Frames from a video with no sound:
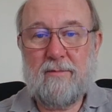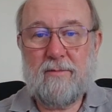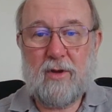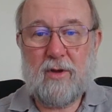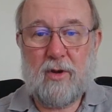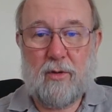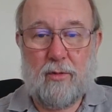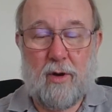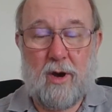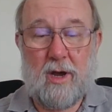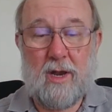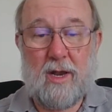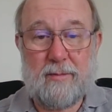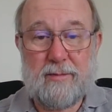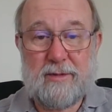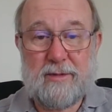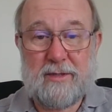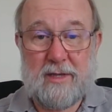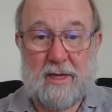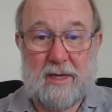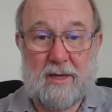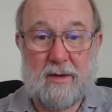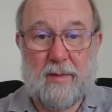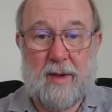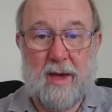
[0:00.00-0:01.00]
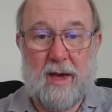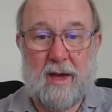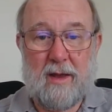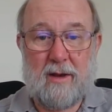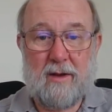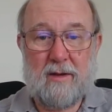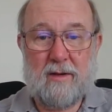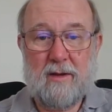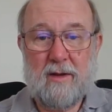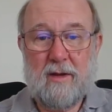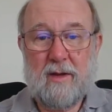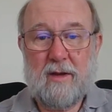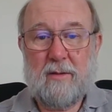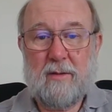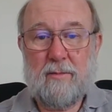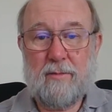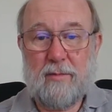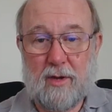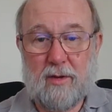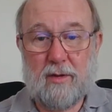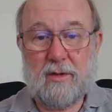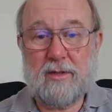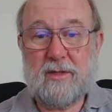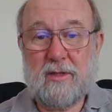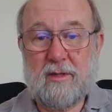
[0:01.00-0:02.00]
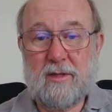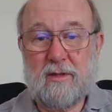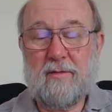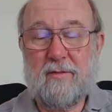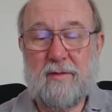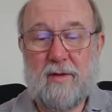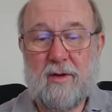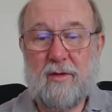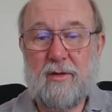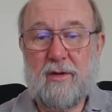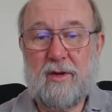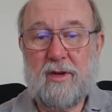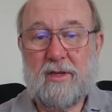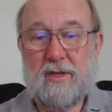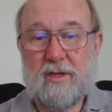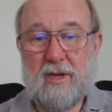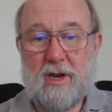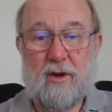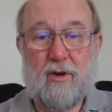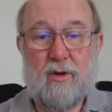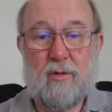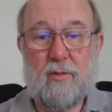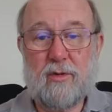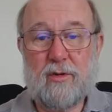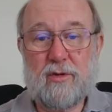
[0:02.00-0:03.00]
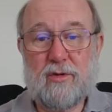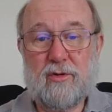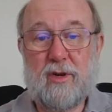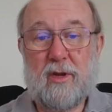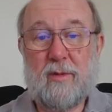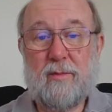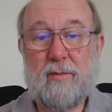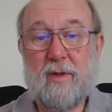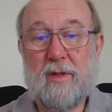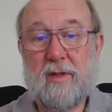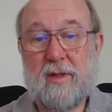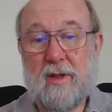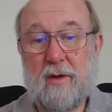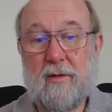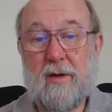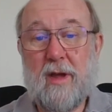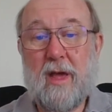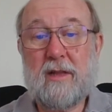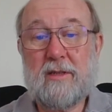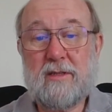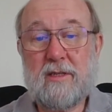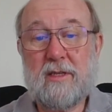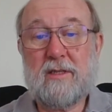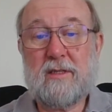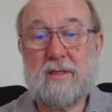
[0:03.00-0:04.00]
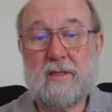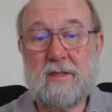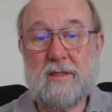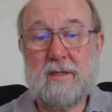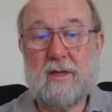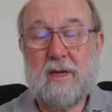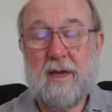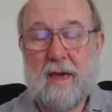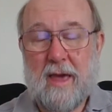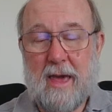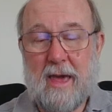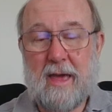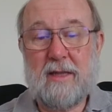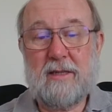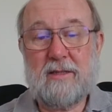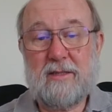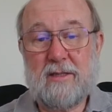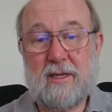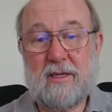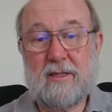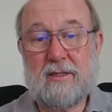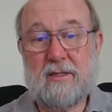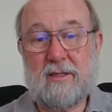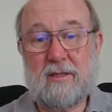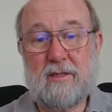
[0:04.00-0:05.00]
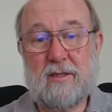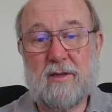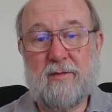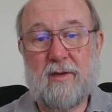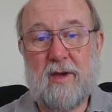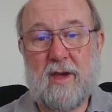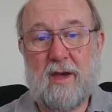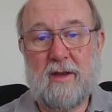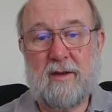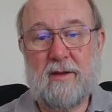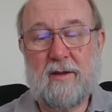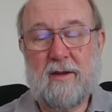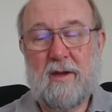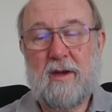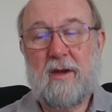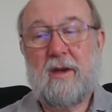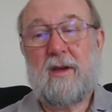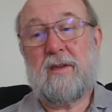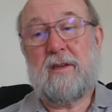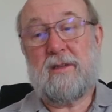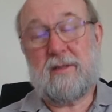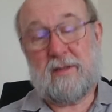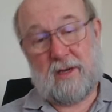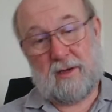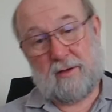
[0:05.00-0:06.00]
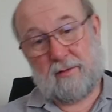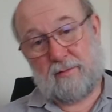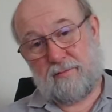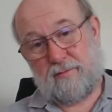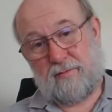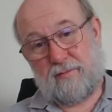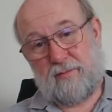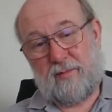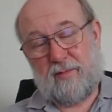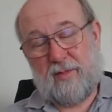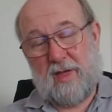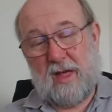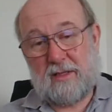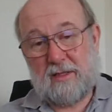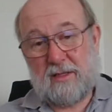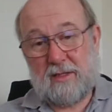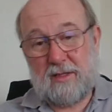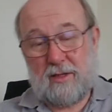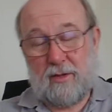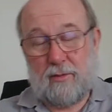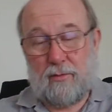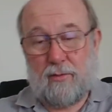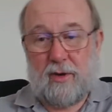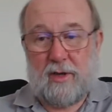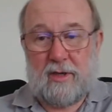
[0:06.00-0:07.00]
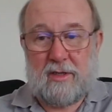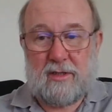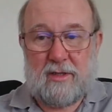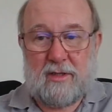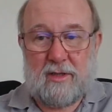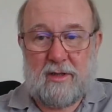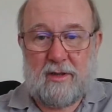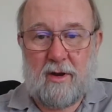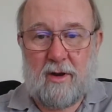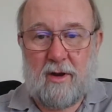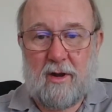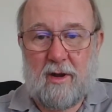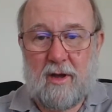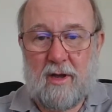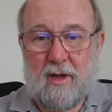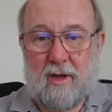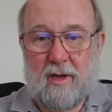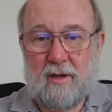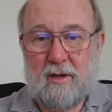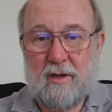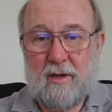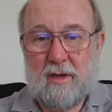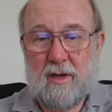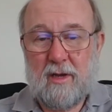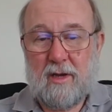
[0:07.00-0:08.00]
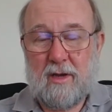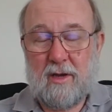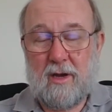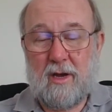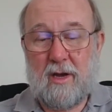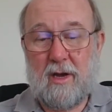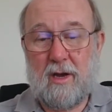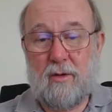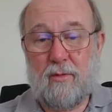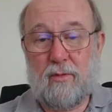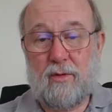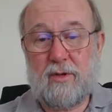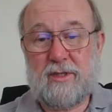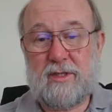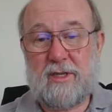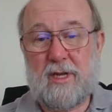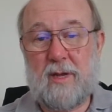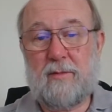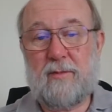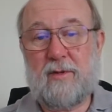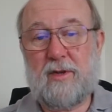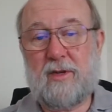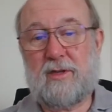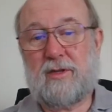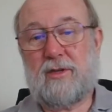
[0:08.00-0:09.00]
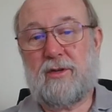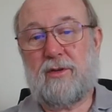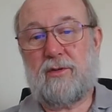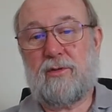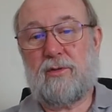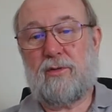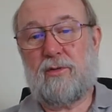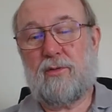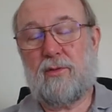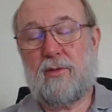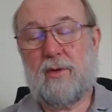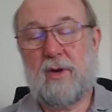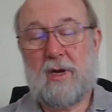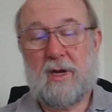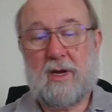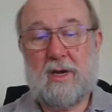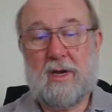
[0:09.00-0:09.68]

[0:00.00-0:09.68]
quite upset about it because of the very terrible treatment their ancestors have had. So that's the reason that I was tempted to